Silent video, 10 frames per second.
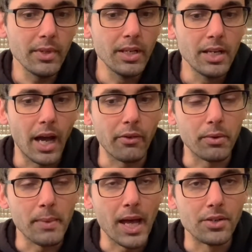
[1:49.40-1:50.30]
I would
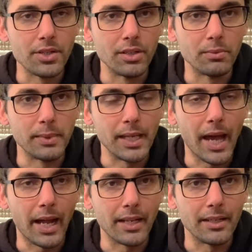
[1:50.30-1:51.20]
imagine it'll be
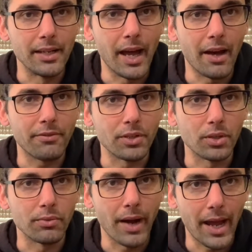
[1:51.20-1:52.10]
added after
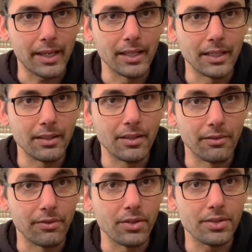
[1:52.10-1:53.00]
racking the
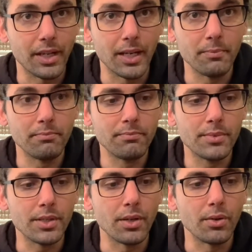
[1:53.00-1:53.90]
first time,
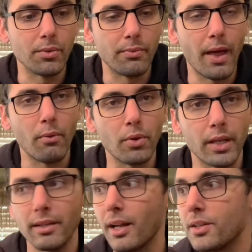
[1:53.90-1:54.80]
so that won't get
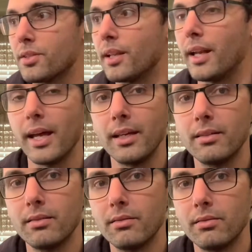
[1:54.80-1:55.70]
touched today.
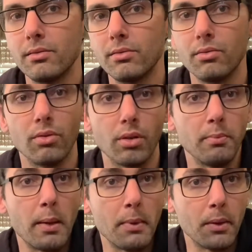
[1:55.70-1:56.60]
Or
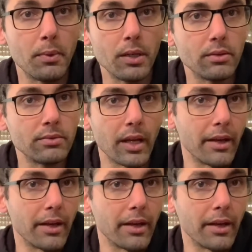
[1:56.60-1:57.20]
maybe it will, I have no